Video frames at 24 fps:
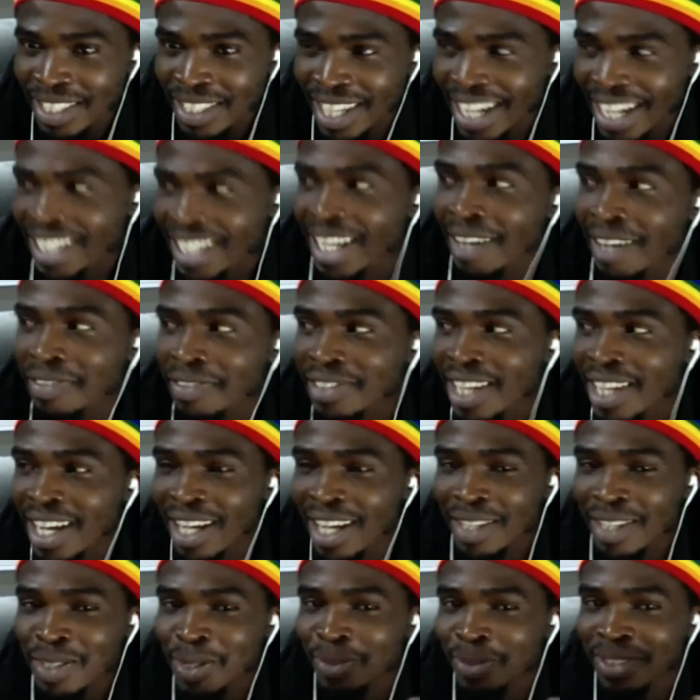and
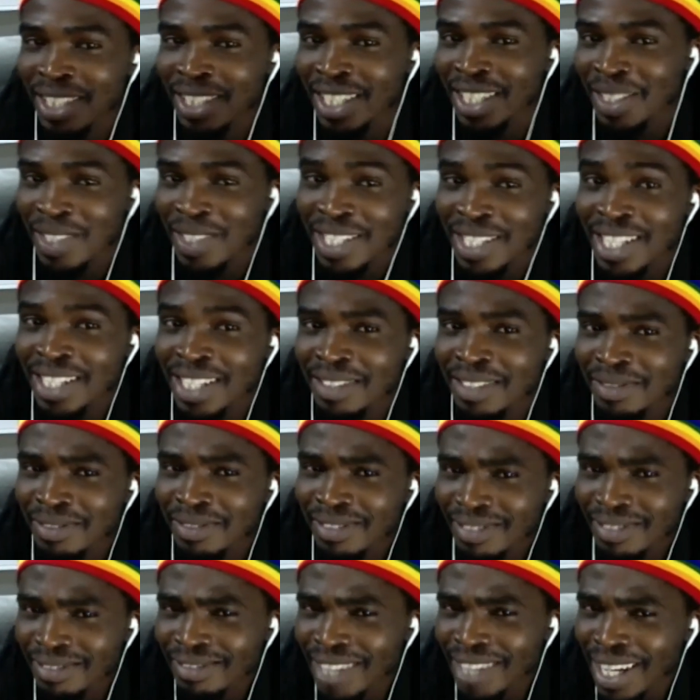after some day you say,
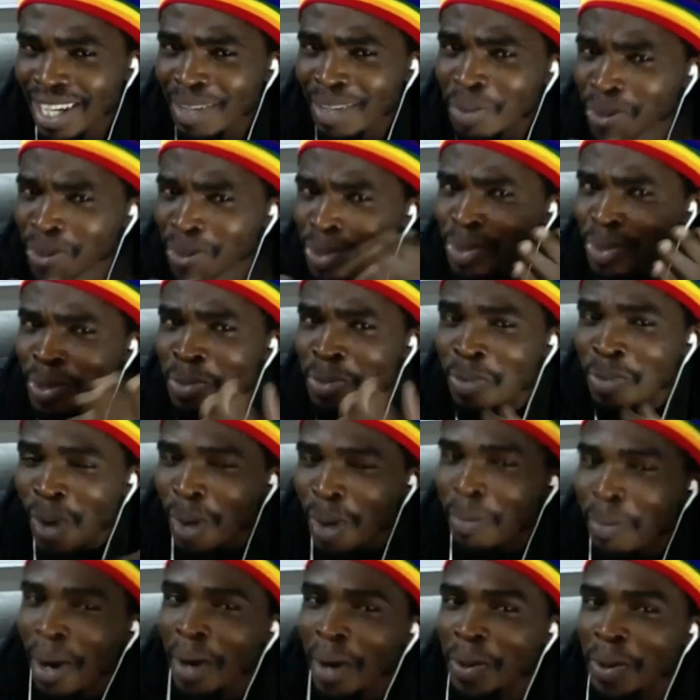I want to know more
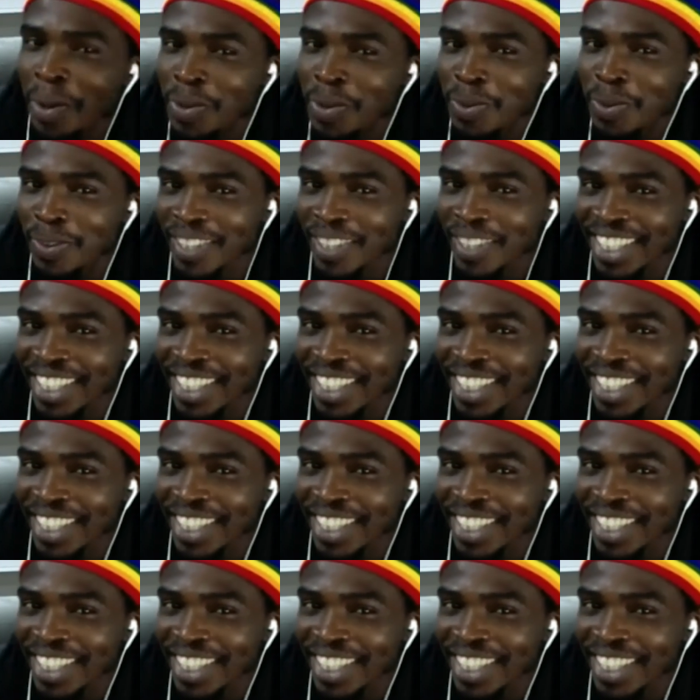about you.